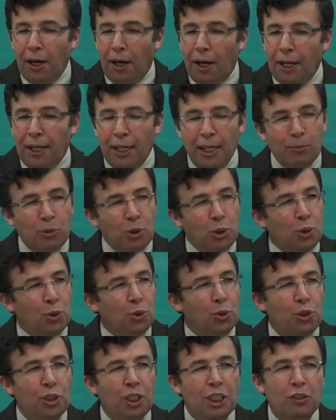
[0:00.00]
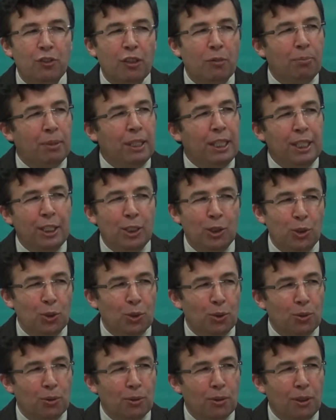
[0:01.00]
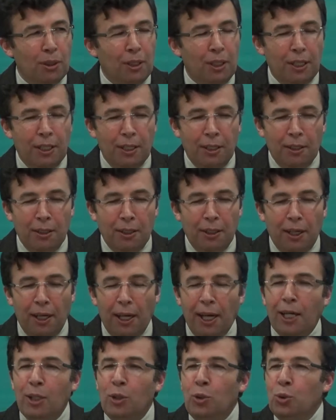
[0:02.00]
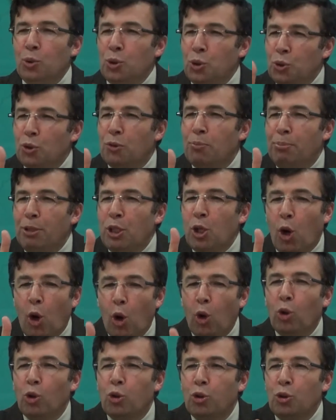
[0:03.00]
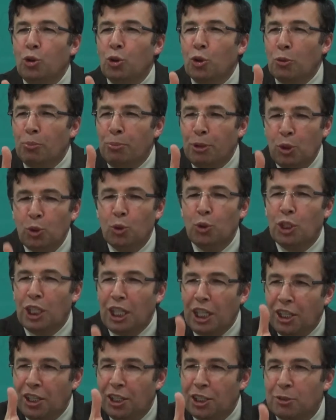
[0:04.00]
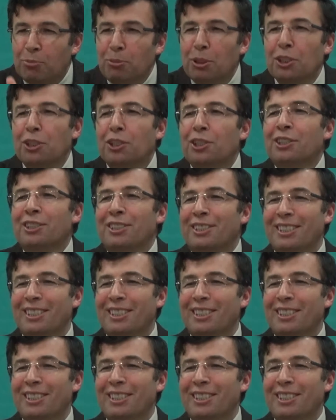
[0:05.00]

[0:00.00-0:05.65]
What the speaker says: I am sure this will please you, and you should behold your beauty in this mirror,